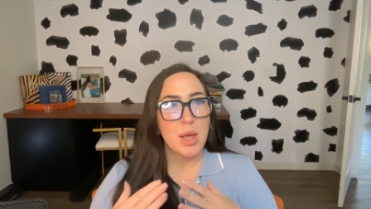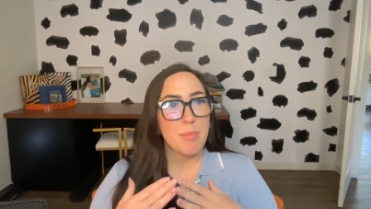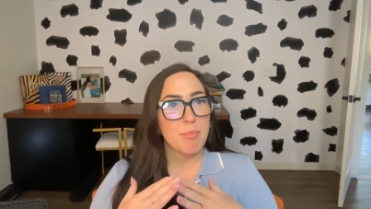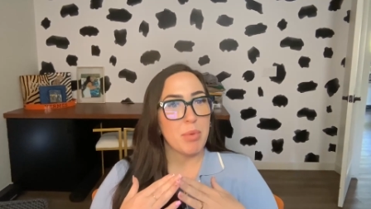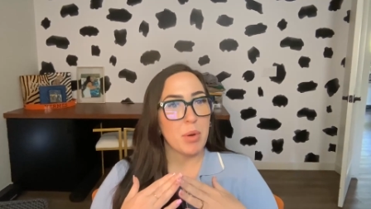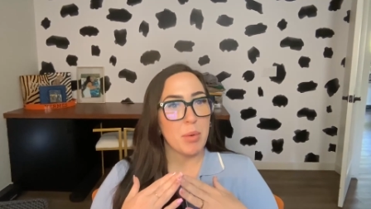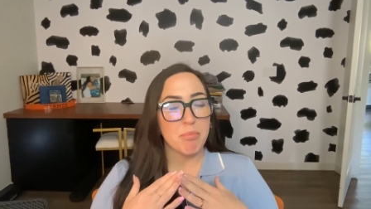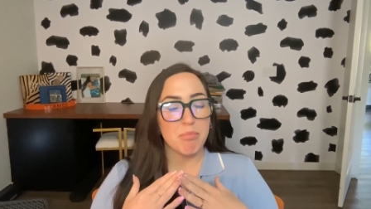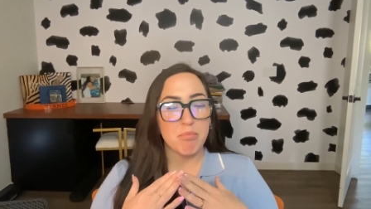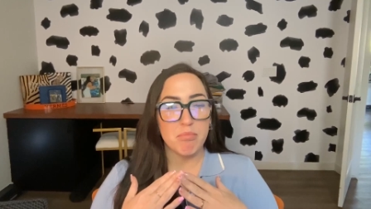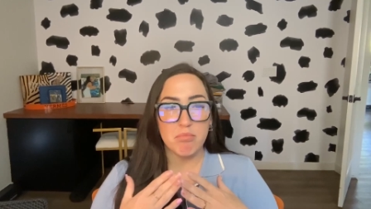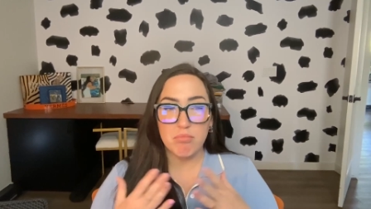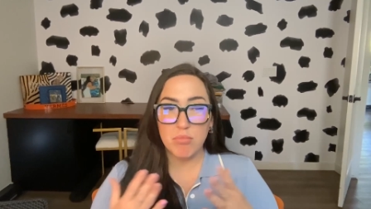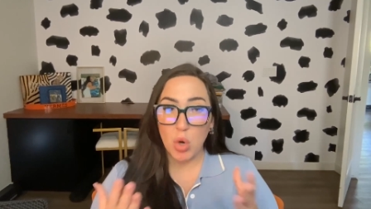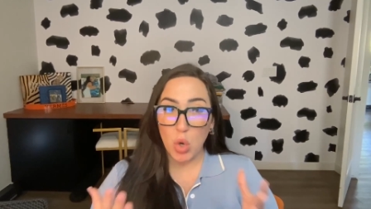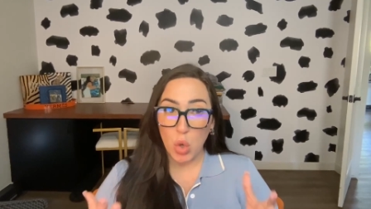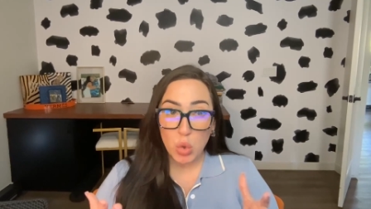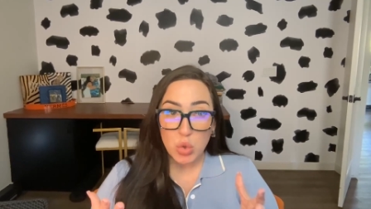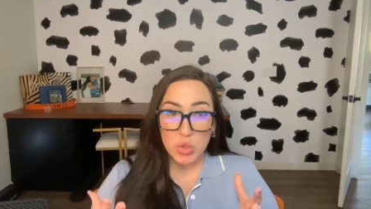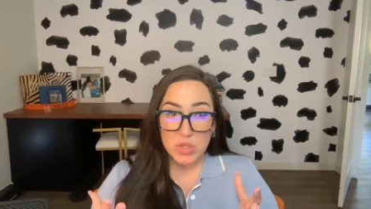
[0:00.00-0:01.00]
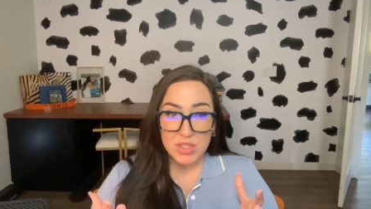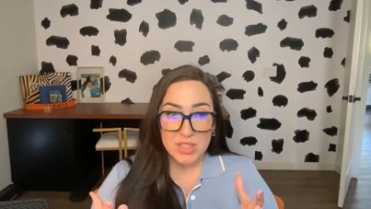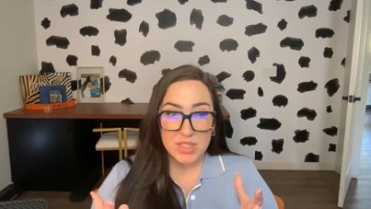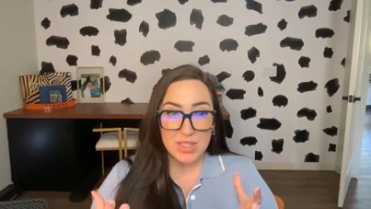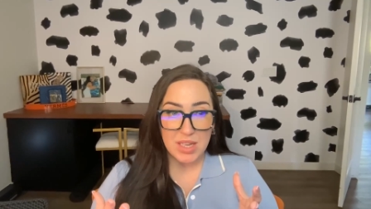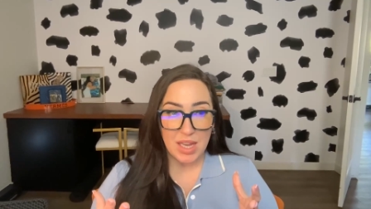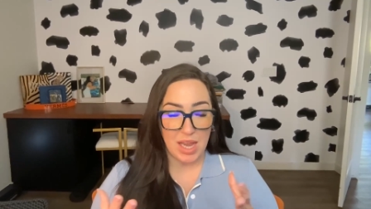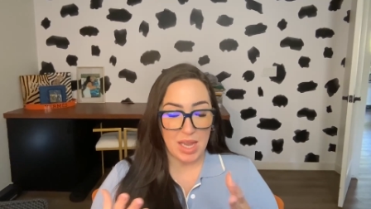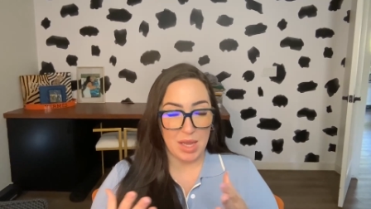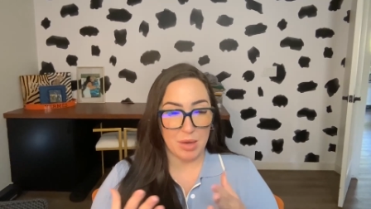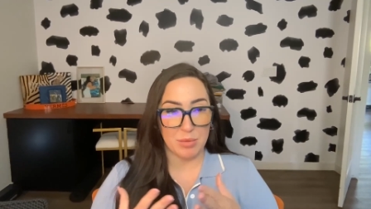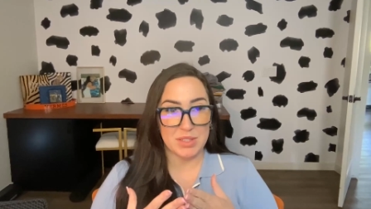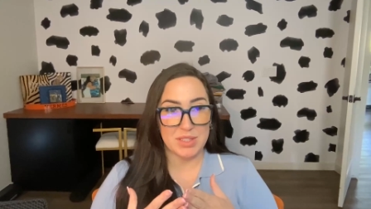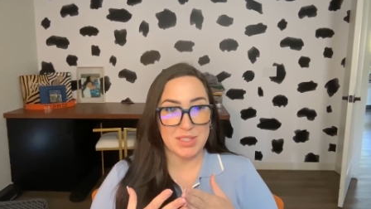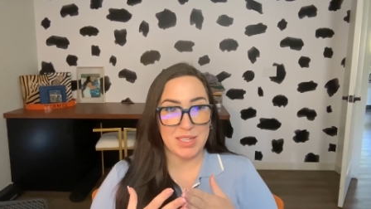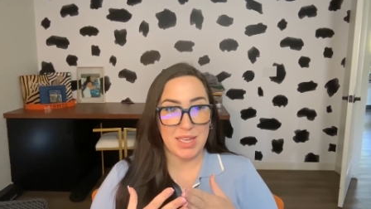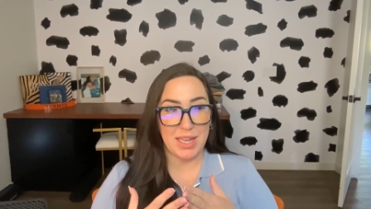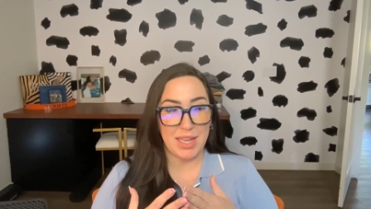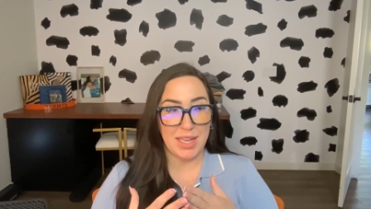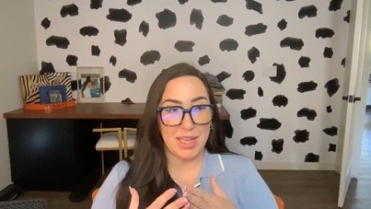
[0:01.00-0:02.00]
But most, I would
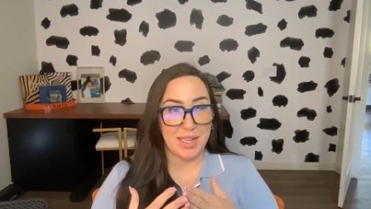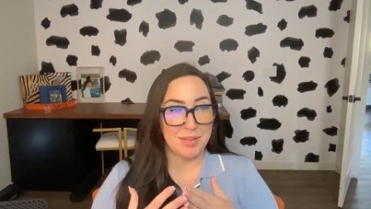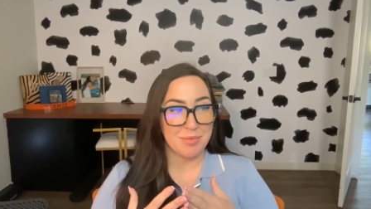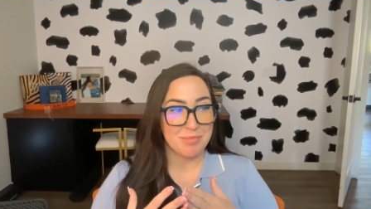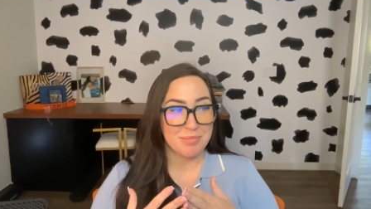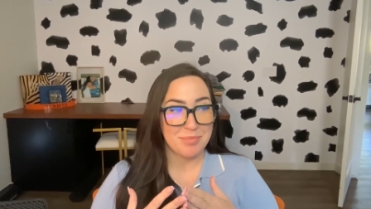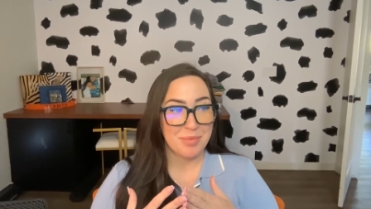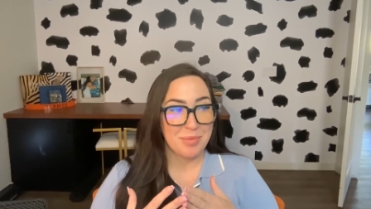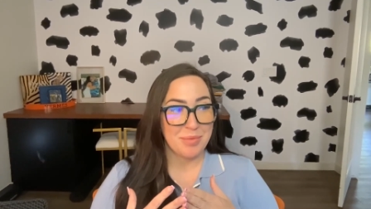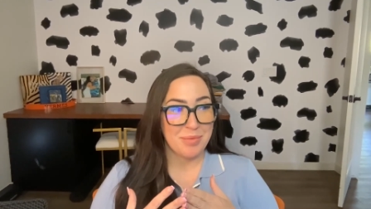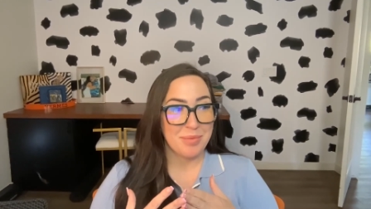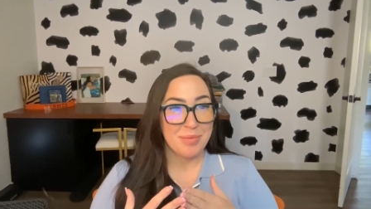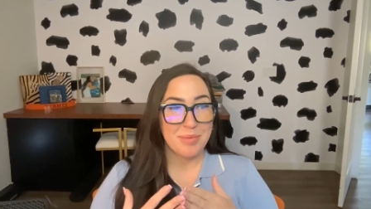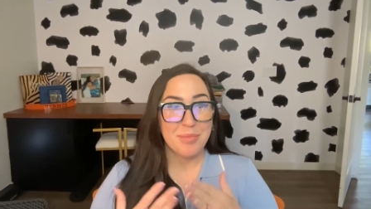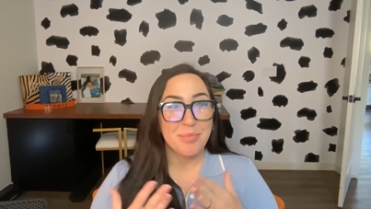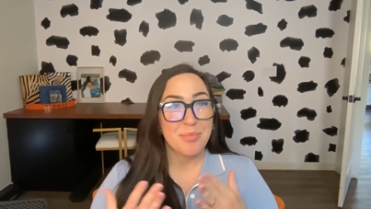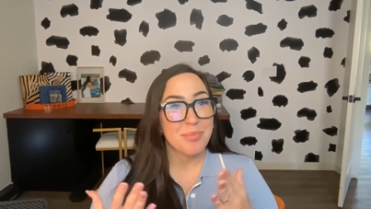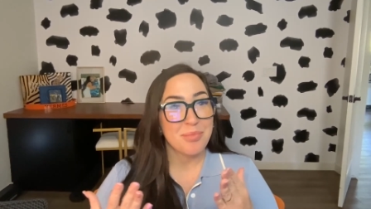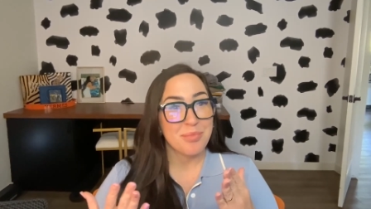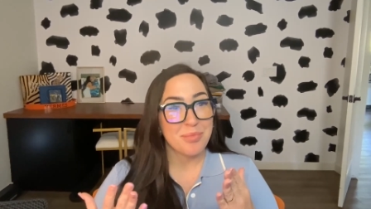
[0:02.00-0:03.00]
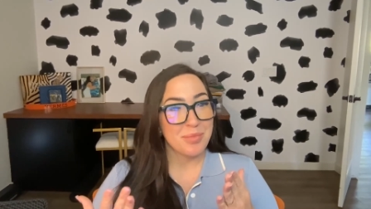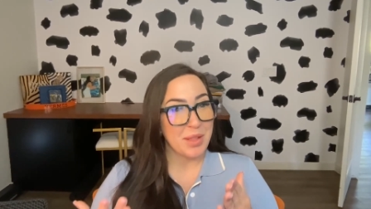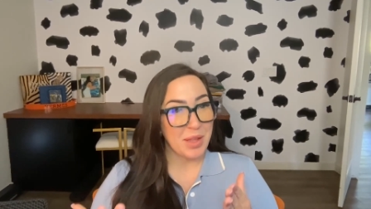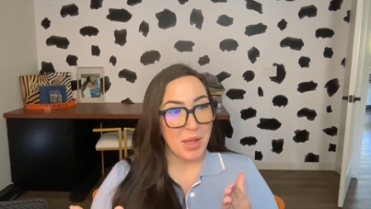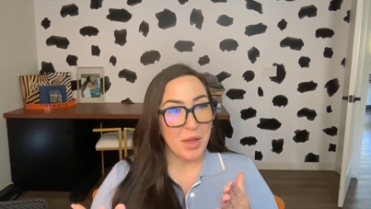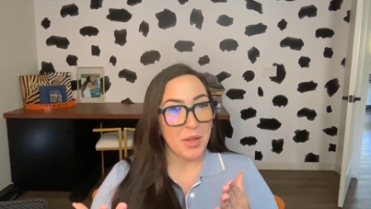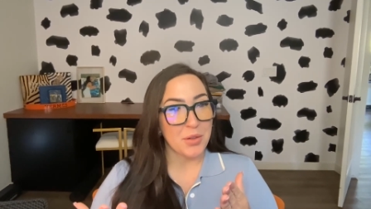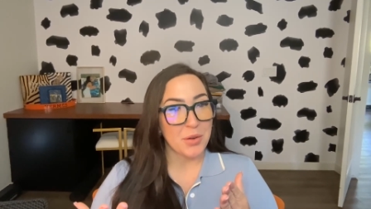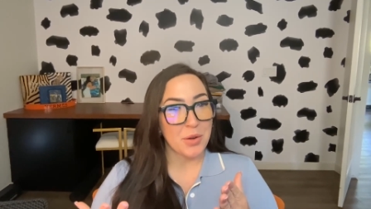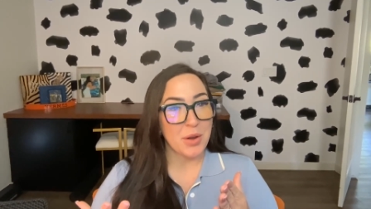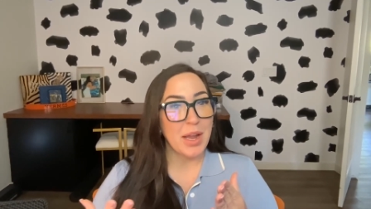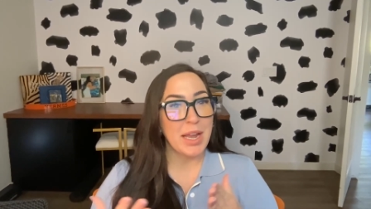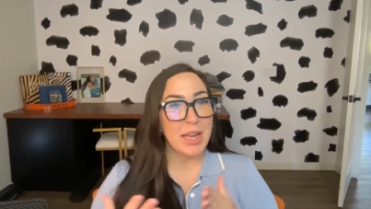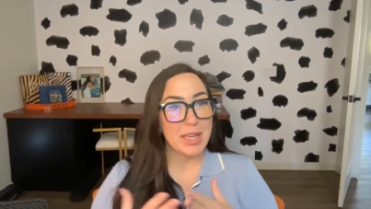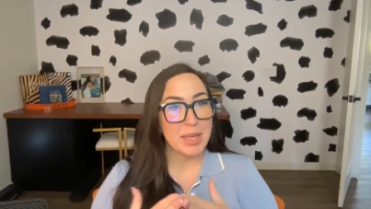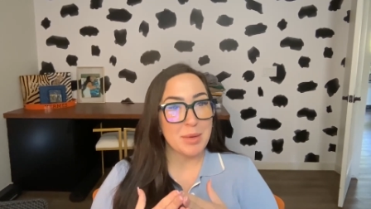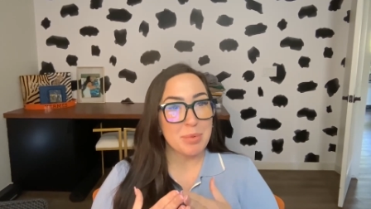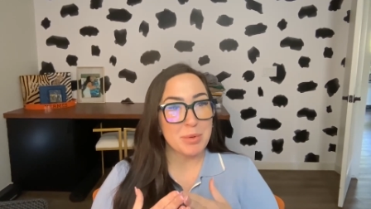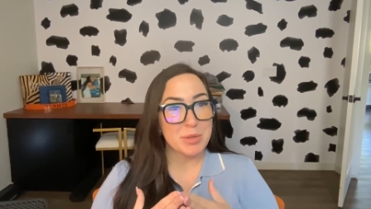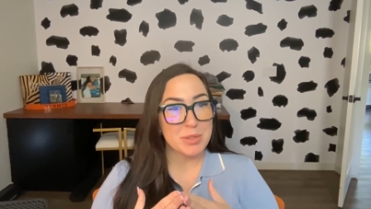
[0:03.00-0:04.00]
say the other
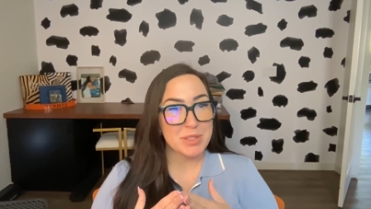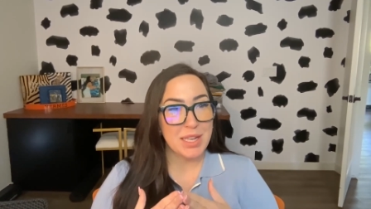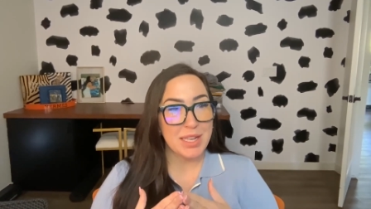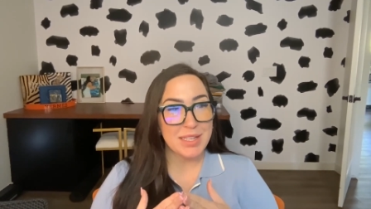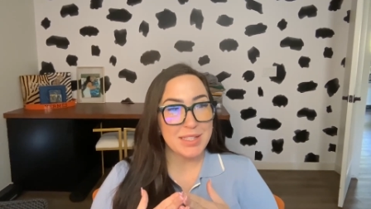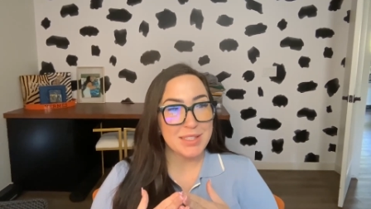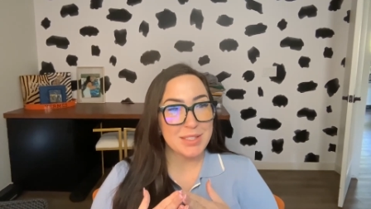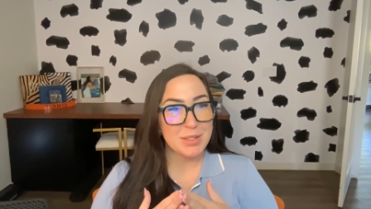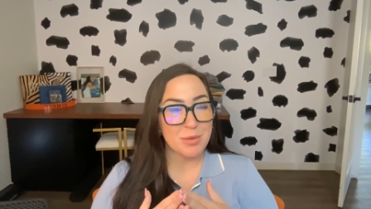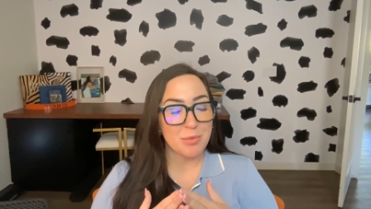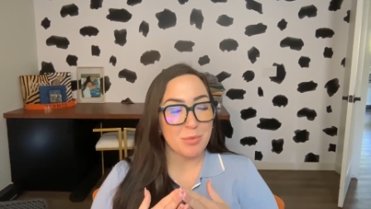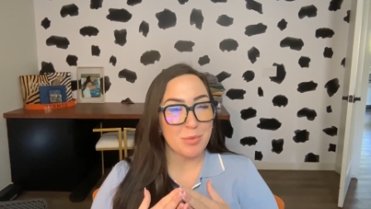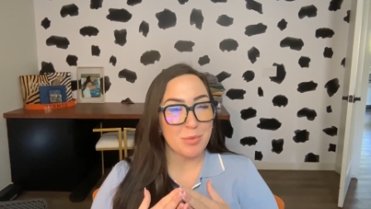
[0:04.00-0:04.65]
80%